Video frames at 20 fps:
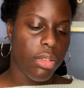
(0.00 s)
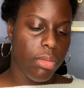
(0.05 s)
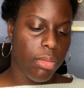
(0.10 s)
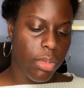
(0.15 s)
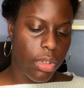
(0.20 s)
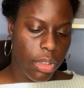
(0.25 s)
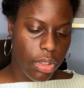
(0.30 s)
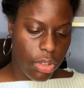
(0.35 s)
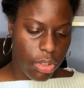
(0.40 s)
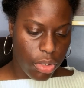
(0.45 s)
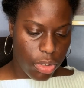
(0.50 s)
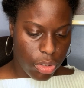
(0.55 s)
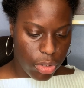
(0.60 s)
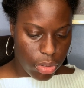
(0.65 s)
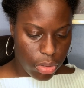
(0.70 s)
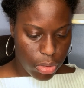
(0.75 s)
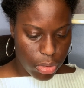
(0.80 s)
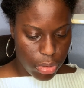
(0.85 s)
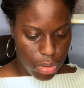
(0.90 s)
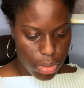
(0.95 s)
which,
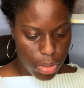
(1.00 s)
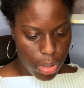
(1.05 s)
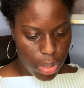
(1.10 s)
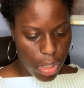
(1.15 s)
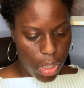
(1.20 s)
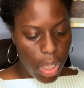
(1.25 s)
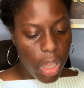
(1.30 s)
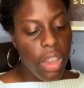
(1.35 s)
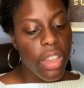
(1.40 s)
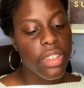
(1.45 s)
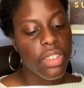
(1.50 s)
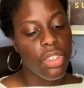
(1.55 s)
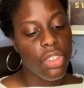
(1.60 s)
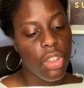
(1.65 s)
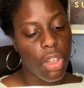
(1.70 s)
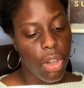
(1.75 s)
this is the